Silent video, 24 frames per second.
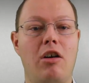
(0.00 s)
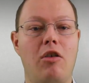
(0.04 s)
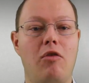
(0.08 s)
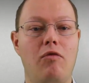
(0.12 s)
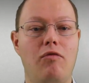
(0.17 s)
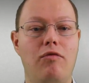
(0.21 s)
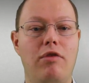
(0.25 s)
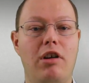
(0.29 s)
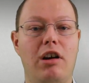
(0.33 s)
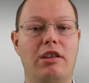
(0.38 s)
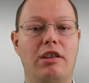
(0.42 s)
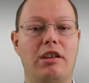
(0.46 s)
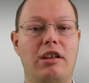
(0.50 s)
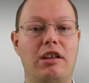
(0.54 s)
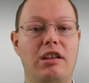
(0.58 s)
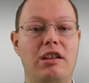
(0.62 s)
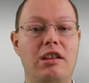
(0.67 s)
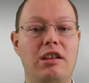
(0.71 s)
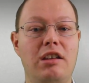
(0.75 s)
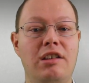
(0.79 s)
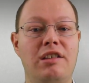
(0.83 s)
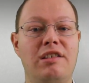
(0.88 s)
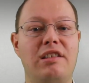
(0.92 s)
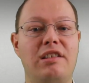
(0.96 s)
where the
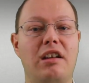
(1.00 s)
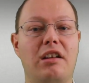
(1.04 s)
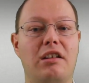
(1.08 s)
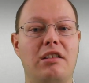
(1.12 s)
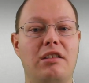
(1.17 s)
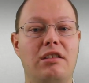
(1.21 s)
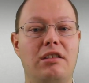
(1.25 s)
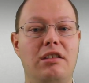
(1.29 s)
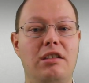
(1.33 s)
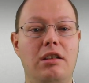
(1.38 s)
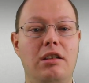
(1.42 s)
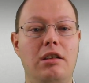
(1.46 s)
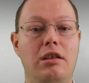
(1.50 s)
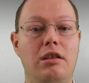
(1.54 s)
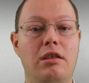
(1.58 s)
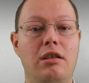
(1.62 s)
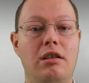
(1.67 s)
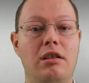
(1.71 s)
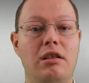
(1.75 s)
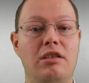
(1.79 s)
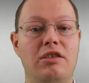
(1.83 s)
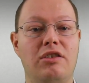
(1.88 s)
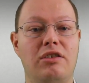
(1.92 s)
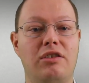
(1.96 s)
exact
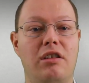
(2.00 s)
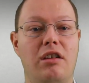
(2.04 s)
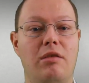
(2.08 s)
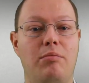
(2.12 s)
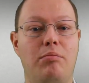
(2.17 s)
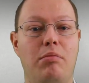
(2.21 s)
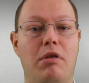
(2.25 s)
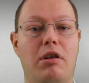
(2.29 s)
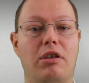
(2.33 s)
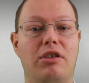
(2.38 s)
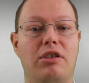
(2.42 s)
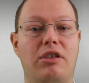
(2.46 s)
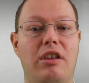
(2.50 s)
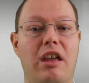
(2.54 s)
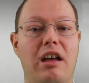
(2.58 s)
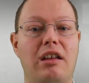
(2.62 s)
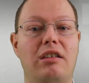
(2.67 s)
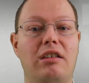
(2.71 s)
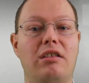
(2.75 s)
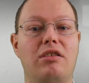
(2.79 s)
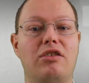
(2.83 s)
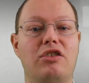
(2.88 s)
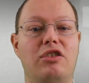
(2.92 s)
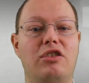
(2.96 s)
details about
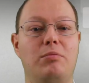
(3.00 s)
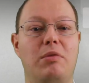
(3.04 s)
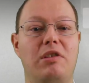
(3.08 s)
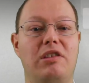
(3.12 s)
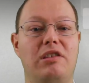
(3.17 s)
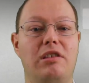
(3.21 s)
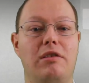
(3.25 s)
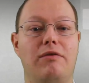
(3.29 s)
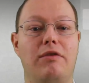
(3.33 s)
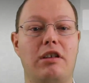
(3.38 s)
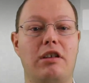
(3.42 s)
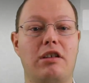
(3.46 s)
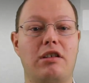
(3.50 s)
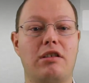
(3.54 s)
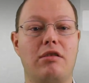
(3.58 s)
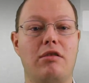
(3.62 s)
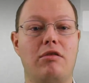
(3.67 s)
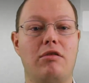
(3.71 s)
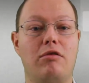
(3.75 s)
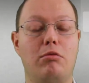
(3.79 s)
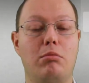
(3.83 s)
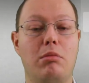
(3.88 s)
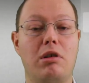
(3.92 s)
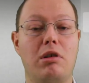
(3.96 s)
that specific
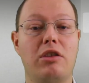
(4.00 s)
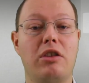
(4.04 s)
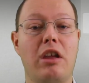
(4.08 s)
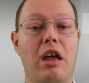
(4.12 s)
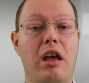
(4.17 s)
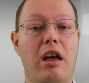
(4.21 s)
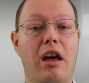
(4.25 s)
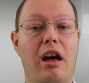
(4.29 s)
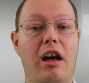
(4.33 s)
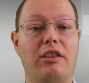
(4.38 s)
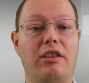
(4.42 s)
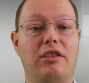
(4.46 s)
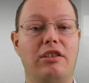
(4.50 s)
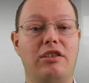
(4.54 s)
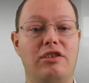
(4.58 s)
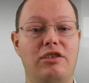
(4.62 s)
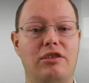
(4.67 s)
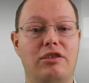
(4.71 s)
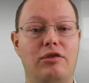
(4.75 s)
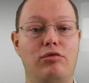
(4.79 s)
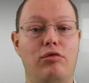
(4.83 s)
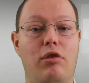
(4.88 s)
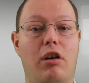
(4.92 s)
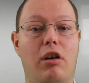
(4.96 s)
command are
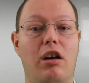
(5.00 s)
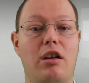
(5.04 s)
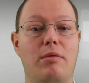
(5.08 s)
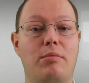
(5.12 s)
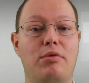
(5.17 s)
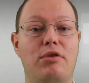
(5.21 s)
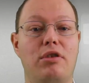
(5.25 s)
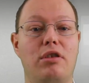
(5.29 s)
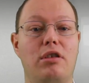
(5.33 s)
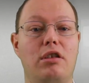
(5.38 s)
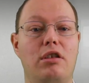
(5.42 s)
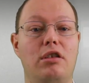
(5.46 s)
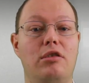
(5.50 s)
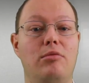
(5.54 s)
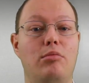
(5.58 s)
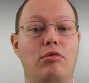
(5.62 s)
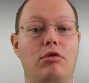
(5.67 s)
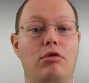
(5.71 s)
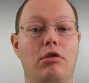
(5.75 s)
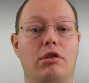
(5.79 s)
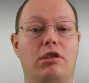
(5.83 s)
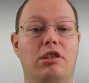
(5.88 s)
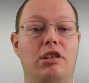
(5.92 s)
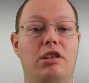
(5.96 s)
described in
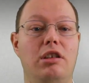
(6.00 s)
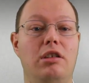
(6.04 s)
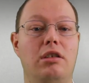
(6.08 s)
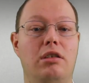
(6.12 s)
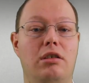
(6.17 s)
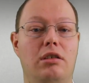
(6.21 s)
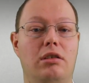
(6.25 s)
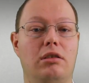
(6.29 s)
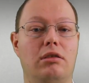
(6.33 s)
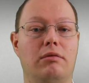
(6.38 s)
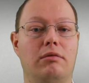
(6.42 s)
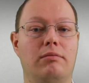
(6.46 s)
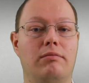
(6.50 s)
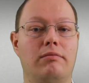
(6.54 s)
more detail.